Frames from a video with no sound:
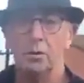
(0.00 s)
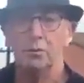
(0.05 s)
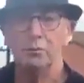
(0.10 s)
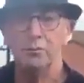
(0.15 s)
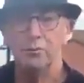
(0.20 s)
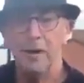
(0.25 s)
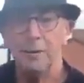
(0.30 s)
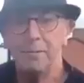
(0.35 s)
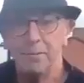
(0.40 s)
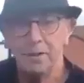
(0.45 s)

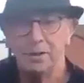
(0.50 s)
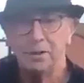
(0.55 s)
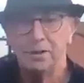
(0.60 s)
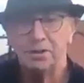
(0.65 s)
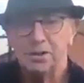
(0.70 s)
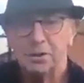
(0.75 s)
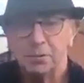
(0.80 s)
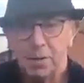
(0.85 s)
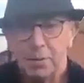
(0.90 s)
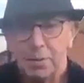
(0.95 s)
Well,
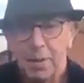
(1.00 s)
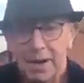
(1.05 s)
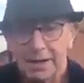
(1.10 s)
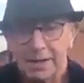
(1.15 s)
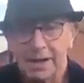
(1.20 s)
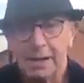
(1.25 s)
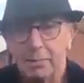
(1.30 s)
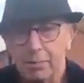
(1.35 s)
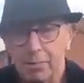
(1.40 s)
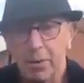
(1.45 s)
fabulous to be
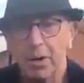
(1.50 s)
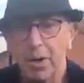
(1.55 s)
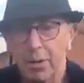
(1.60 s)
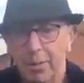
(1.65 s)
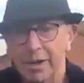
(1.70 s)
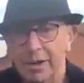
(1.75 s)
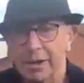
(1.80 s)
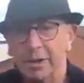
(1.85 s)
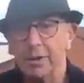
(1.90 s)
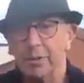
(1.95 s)
back in
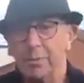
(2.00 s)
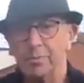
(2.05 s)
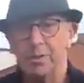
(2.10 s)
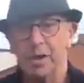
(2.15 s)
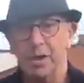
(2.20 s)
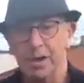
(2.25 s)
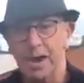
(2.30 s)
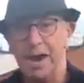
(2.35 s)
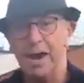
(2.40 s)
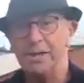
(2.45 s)

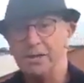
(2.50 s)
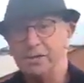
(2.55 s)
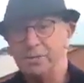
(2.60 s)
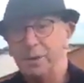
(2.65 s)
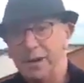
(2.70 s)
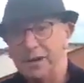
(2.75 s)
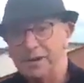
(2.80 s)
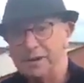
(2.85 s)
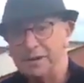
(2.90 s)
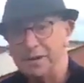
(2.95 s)
Birmingham at
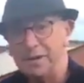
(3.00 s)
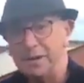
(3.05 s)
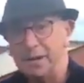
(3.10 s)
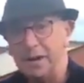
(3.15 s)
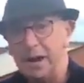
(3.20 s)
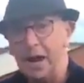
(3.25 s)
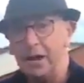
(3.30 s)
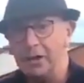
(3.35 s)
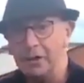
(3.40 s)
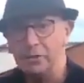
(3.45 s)

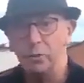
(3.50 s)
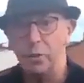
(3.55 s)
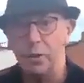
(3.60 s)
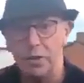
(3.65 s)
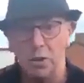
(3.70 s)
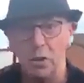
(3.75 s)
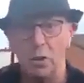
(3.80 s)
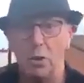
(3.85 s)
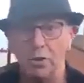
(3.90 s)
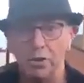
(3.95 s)
Edgbaston,
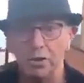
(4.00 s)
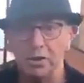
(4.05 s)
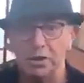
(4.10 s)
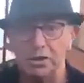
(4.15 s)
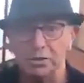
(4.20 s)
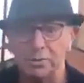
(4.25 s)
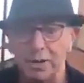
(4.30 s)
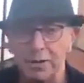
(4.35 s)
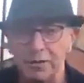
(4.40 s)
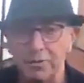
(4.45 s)
and we know
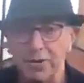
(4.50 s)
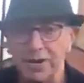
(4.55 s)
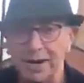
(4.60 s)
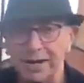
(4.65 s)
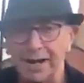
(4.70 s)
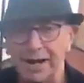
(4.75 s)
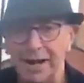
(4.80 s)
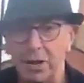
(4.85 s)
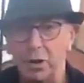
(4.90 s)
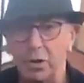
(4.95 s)
that it's been
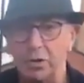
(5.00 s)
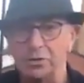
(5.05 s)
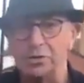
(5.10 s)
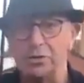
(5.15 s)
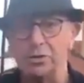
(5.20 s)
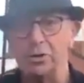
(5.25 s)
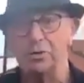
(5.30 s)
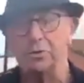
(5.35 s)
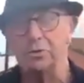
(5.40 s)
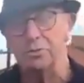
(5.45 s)
really
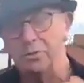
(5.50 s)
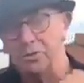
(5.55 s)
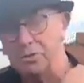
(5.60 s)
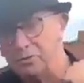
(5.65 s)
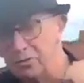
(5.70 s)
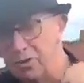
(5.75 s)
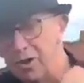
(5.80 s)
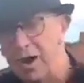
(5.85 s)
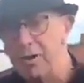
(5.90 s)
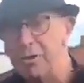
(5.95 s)
hot, and the
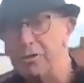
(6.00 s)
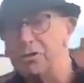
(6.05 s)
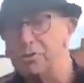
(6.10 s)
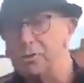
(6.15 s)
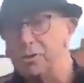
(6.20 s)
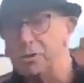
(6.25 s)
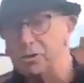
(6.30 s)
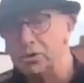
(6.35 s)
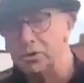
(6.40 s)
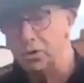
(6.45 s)

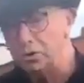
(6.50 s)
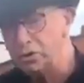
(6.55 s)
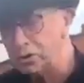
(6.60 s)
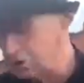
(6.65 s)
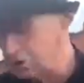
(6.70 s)
groundsman's